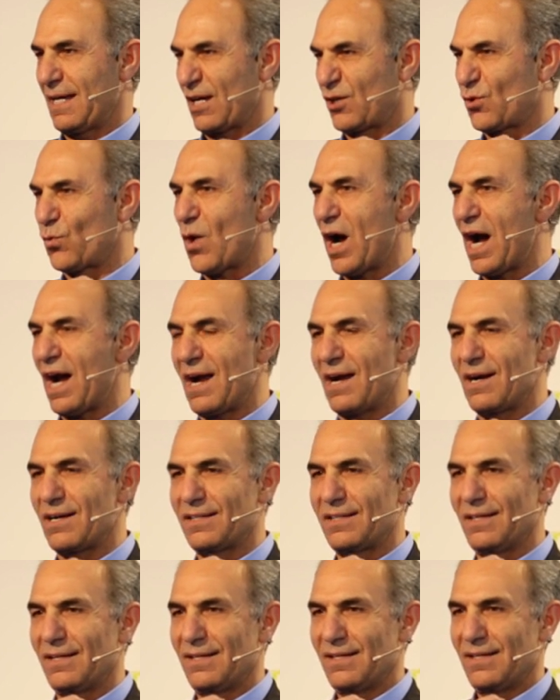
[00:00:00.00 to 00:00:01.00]

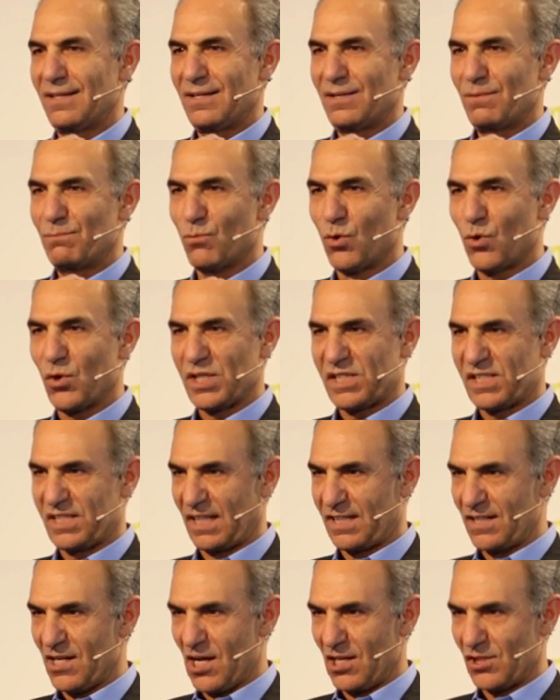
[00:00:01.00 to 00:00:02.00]
acquired Morris
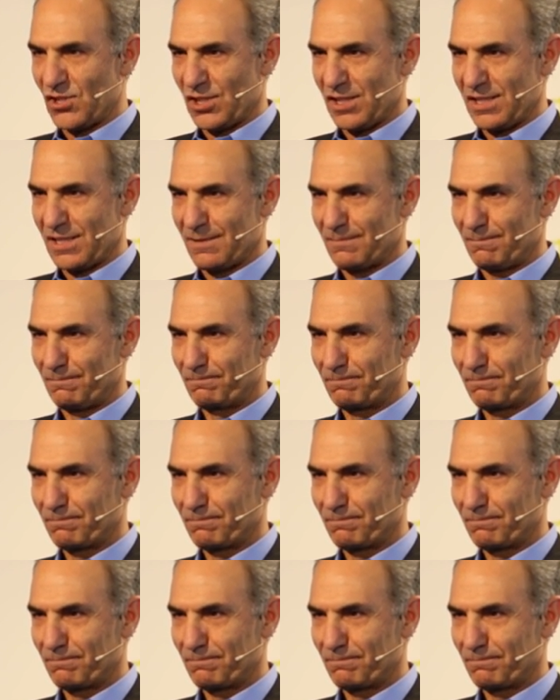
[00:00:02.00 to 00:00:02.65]
Technologies.